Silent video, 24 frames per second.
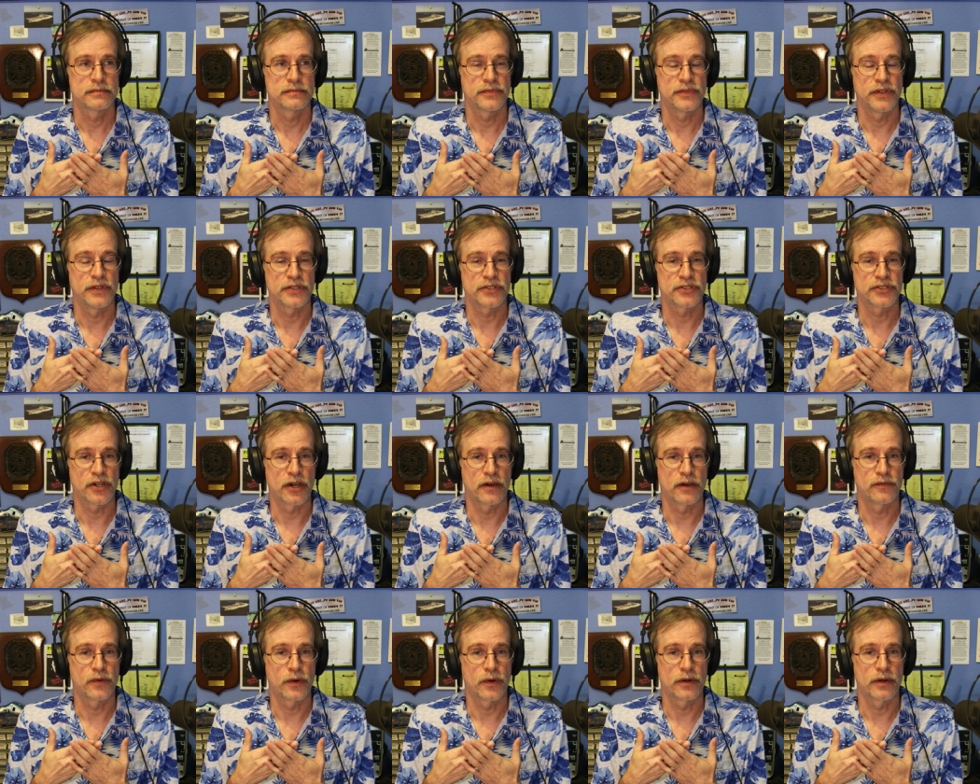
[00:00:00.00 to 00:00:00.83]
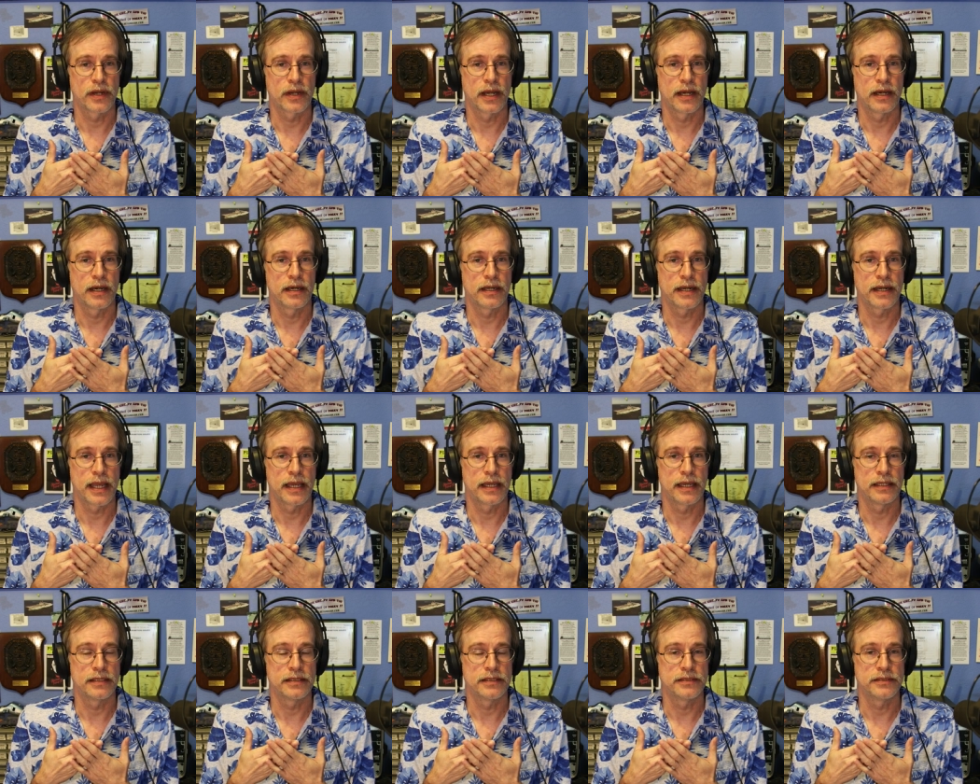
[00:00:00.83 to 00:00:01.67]
their software on
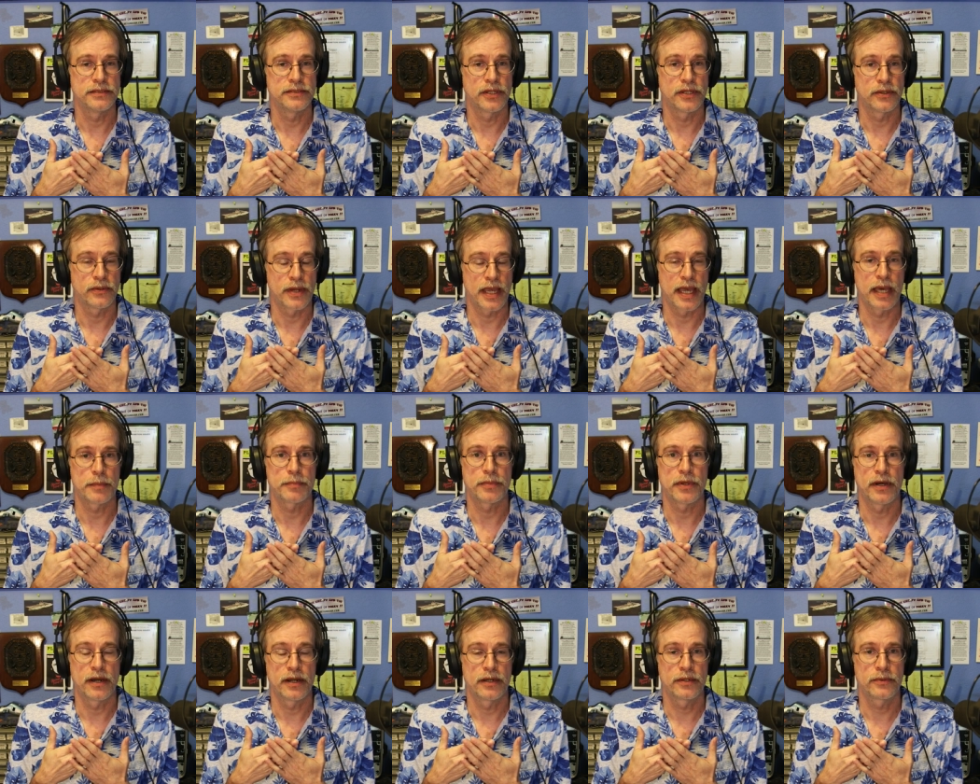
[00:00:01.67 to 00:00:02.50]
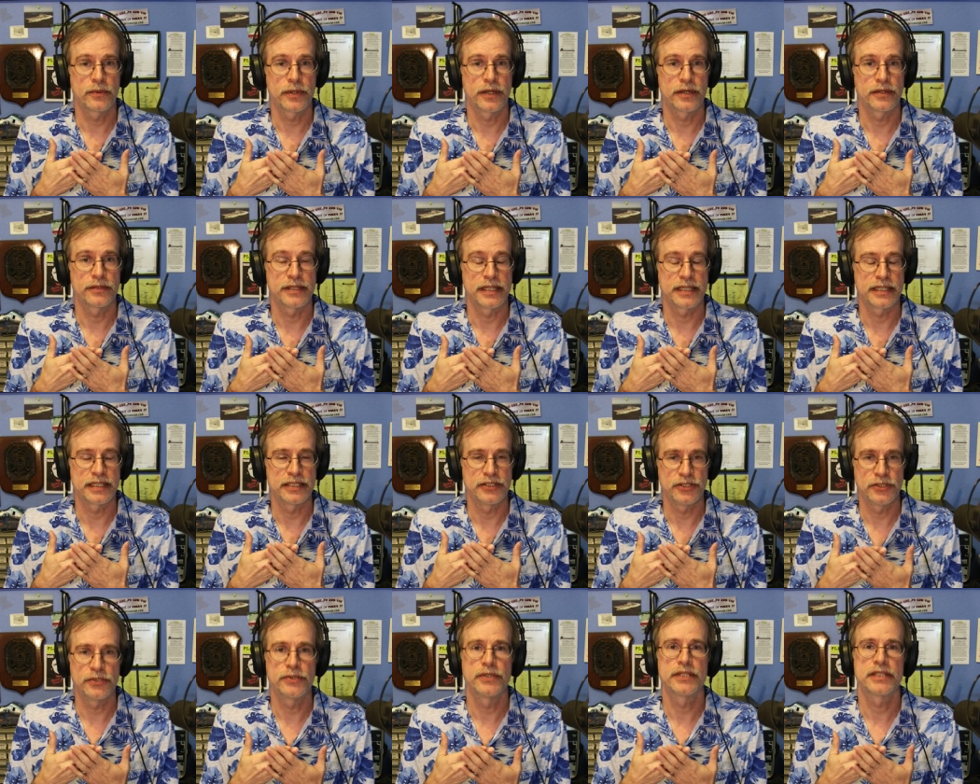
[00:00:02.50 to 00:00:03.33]
you know Apple hardware? They
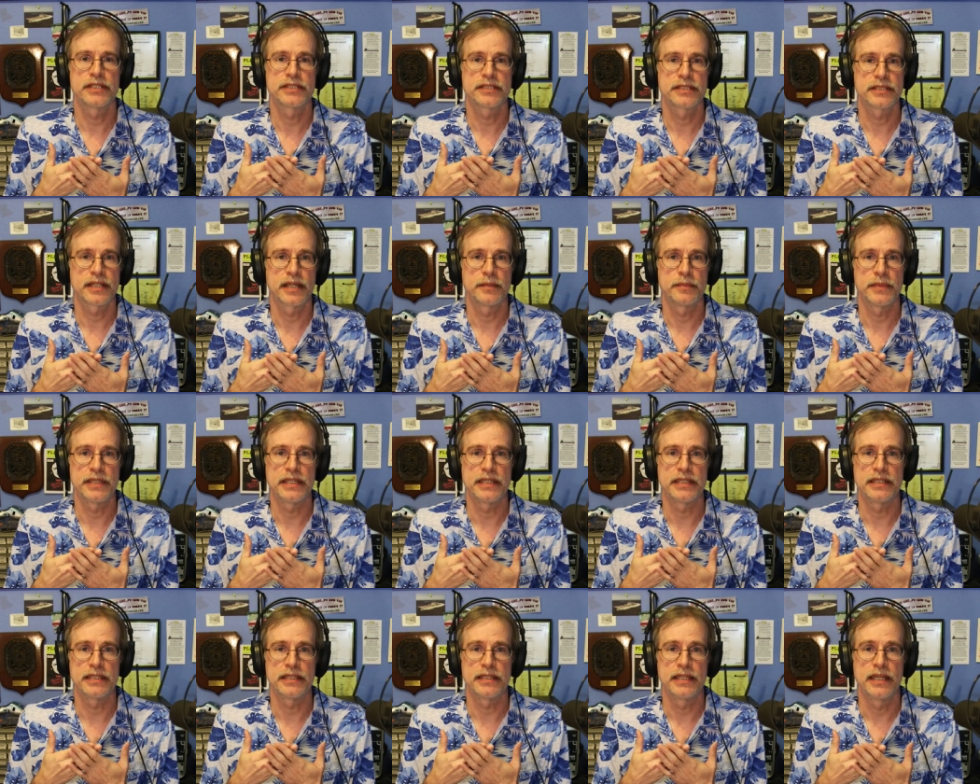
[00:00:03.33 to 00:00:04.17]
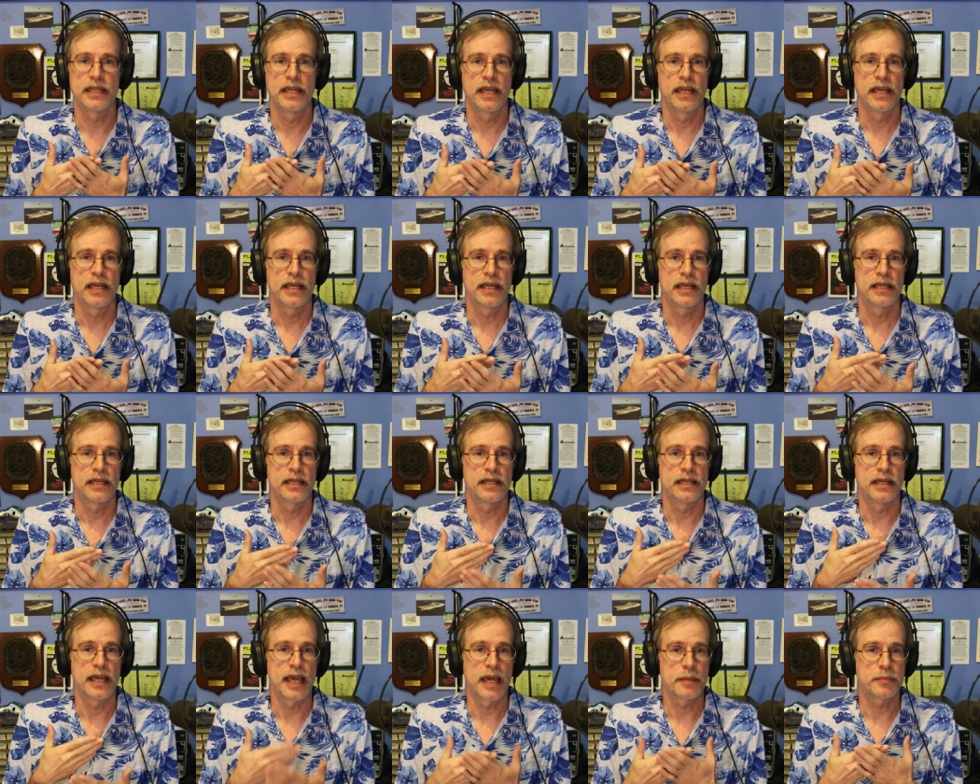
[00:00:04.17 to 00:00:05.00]
can do it. I mean,
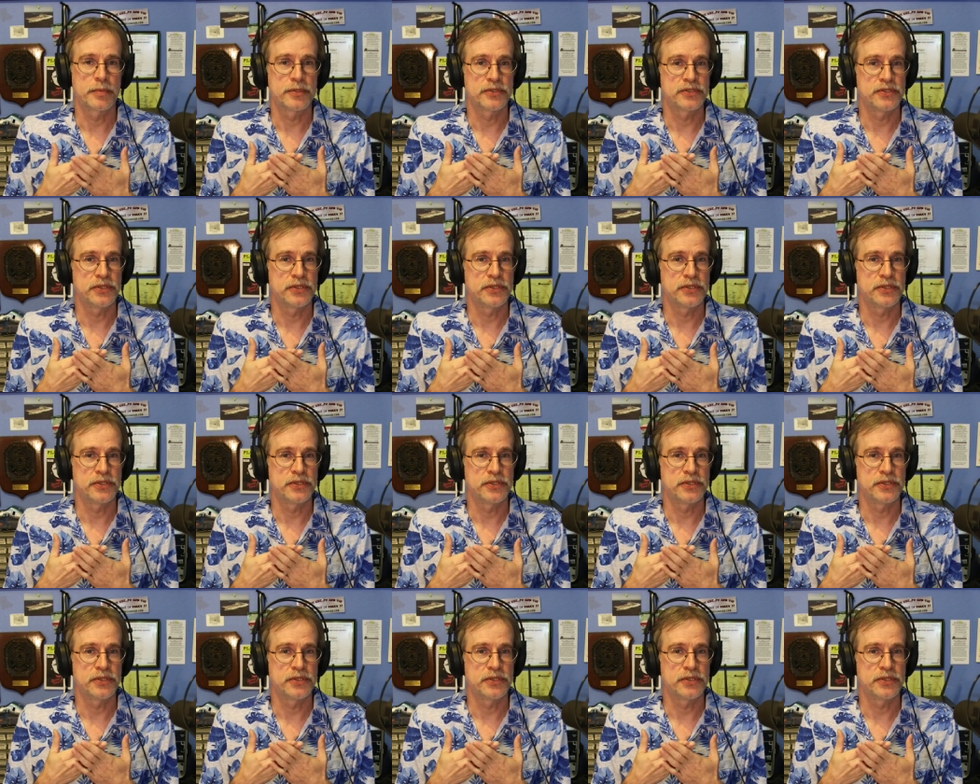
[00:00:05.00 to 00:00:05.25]
uh, Apple's